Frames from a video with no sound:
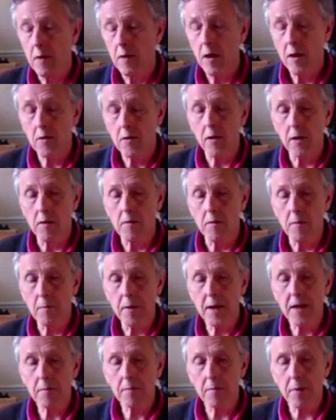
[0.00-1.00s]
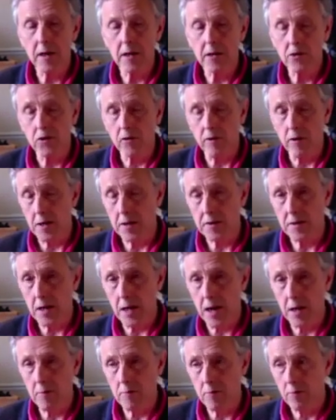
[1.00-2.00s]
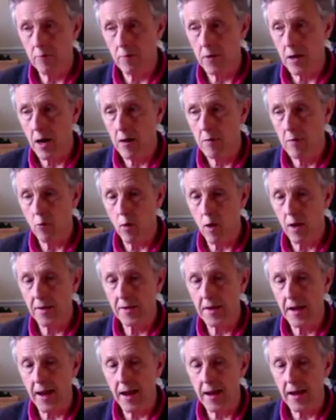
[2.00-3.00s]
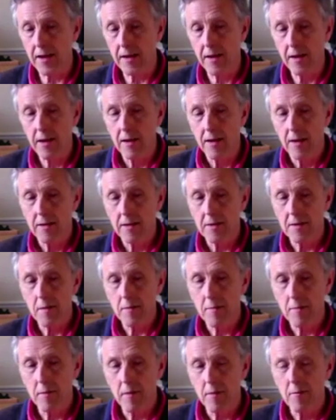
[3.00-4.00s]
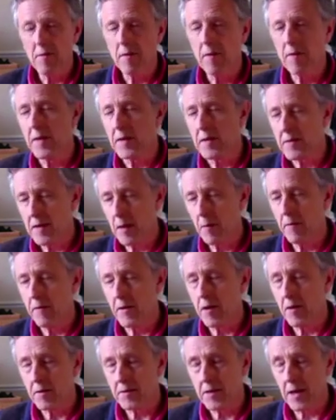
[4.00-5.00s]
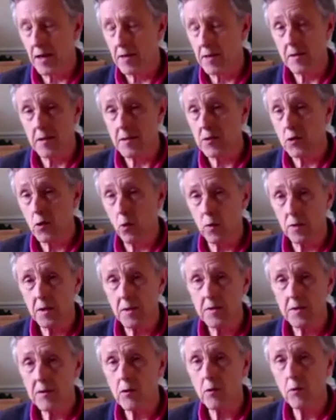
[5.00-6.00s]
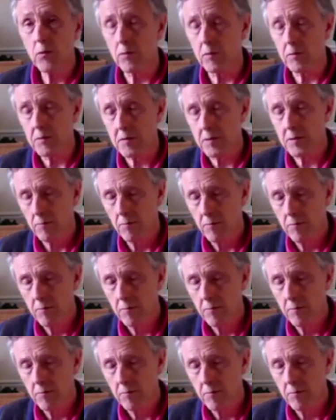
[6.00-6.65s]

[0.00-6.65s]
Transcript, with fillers: You know, the big picture is I would hope one day that some of neuroscience is taught in schools.